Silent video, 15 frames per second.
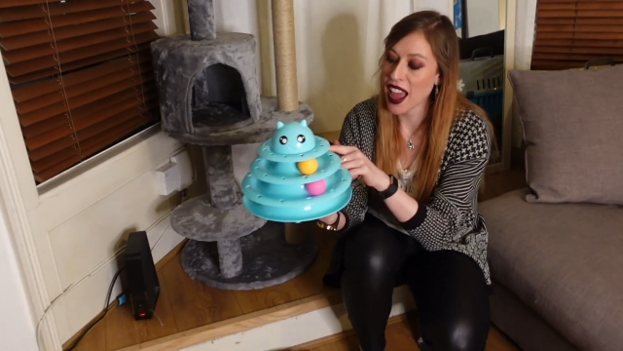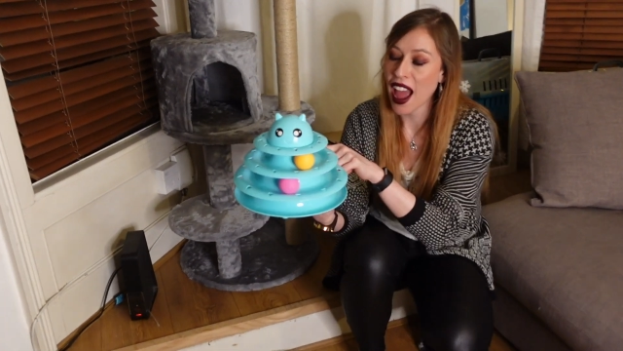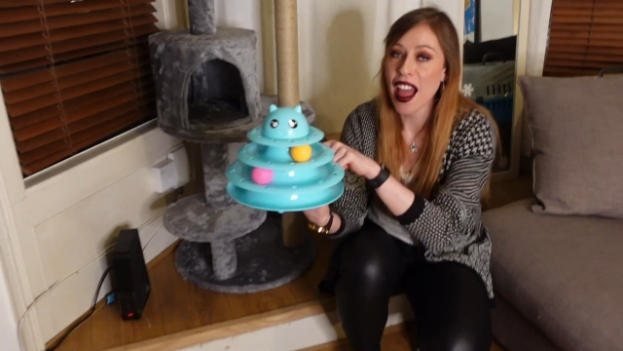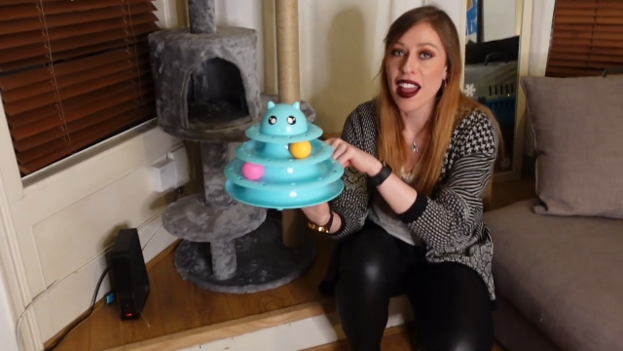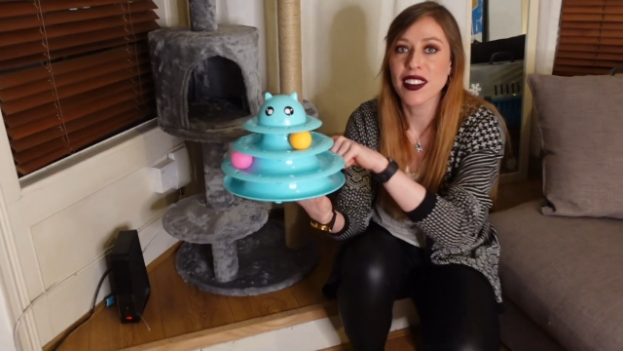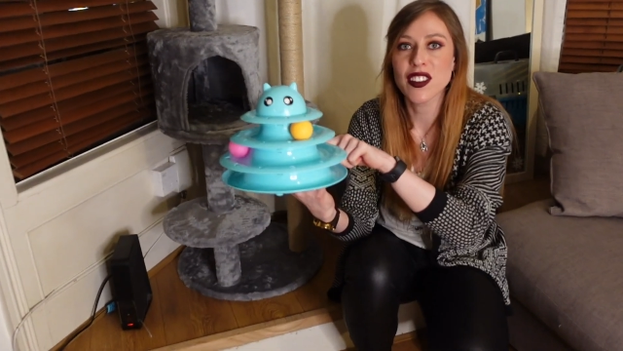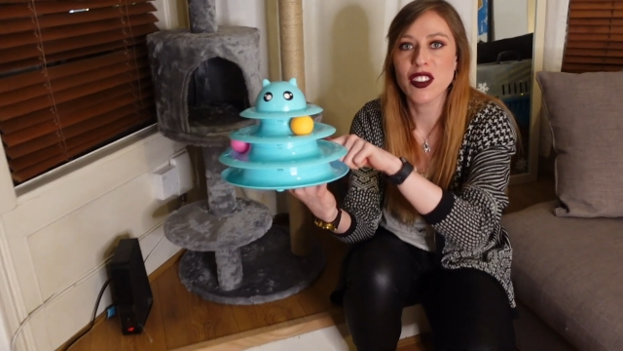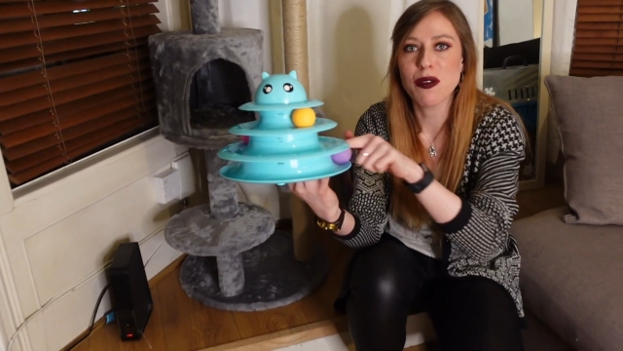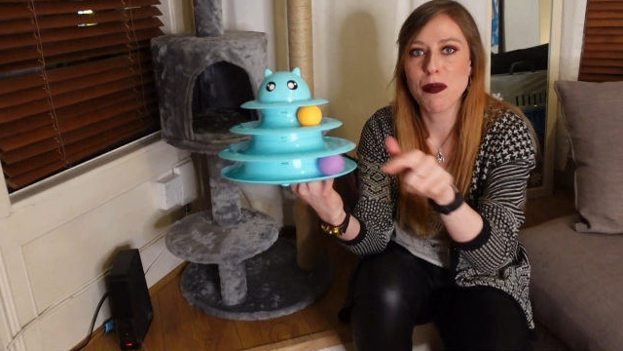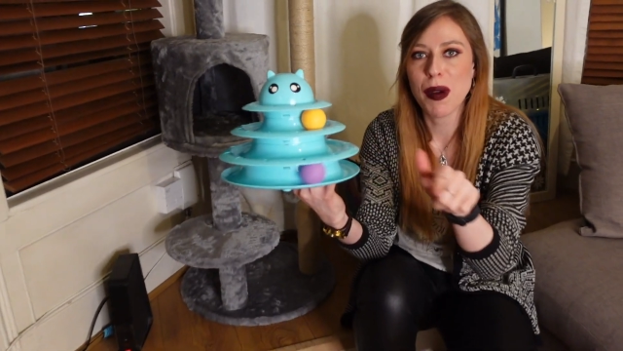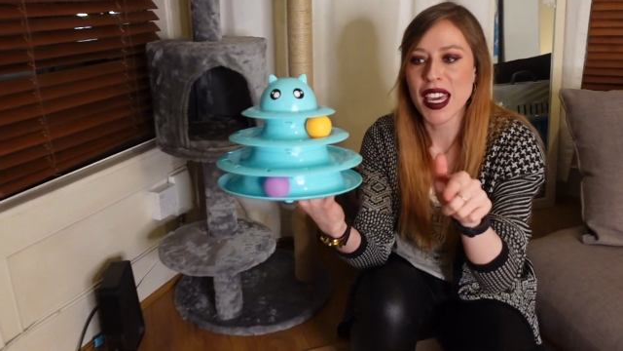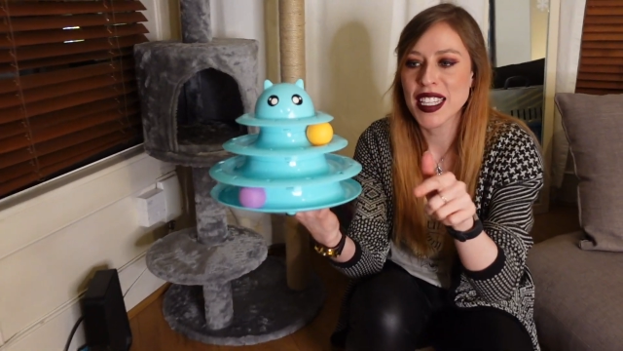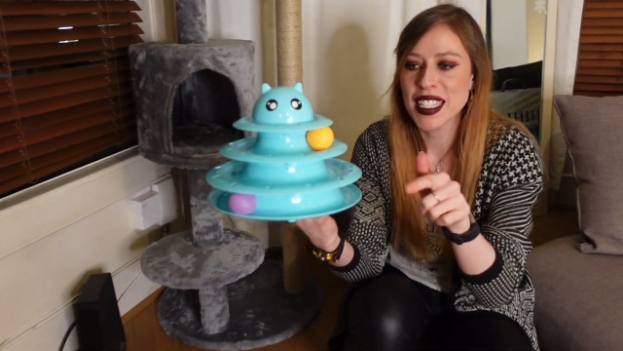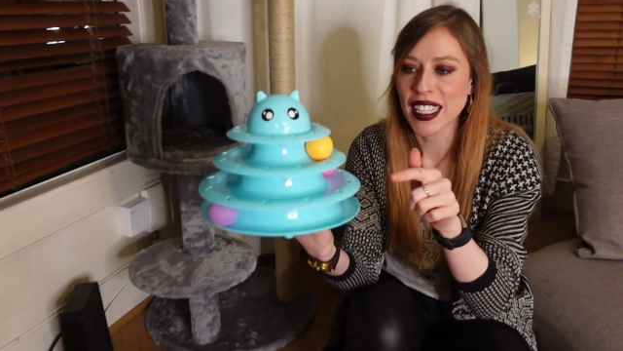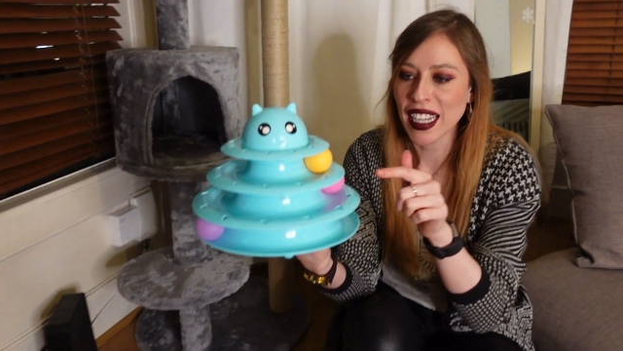and you
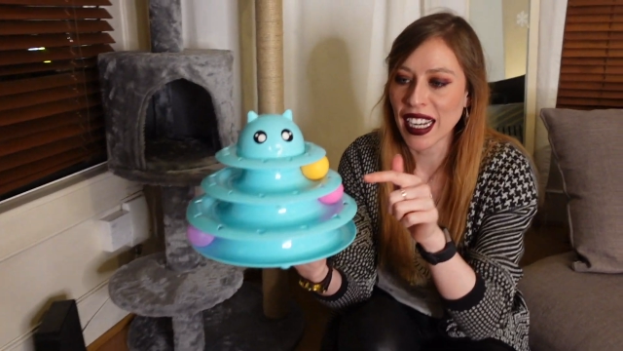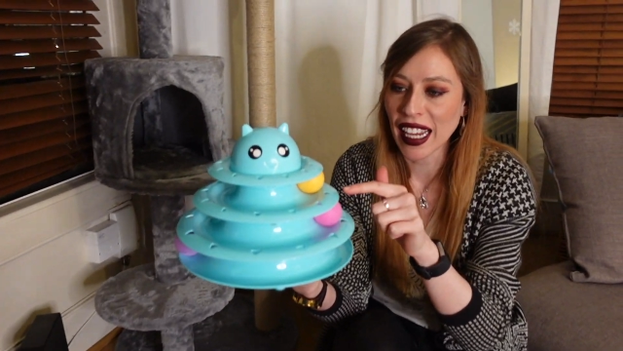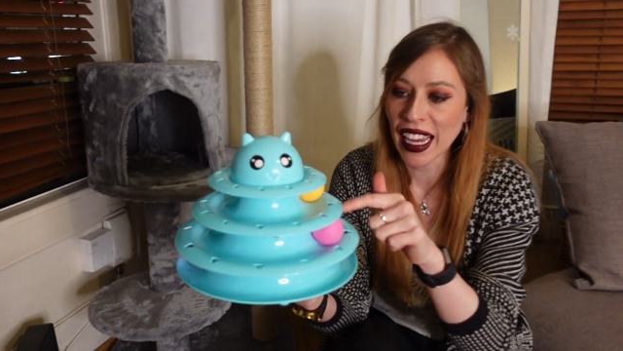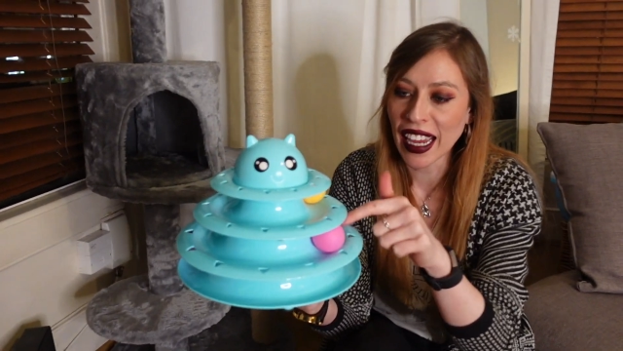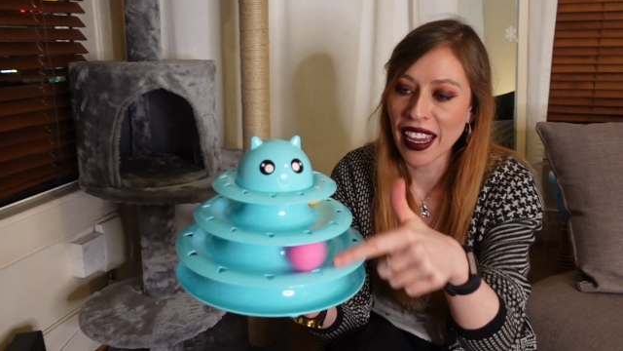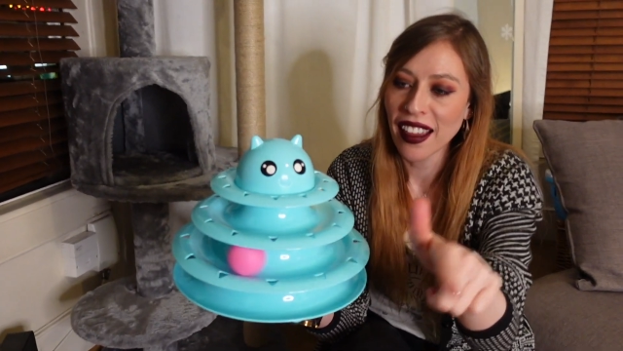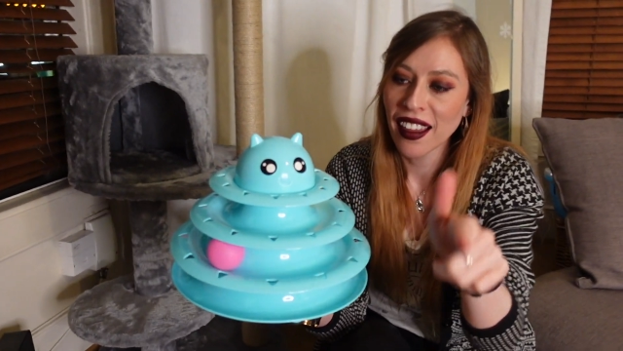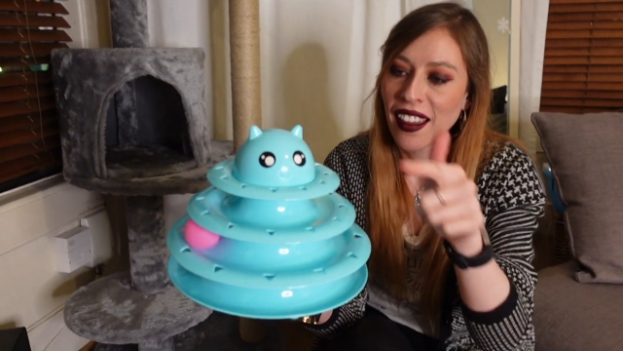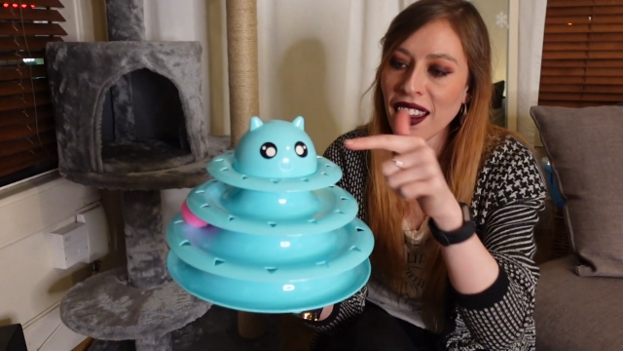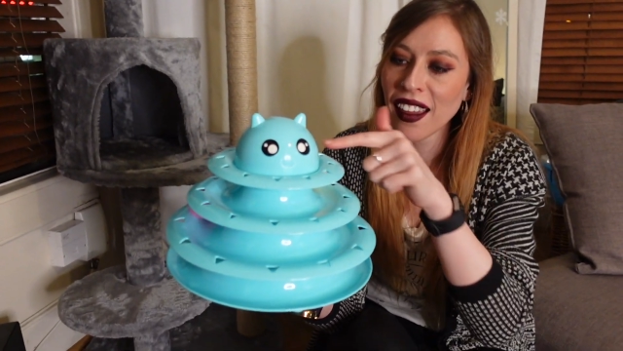basically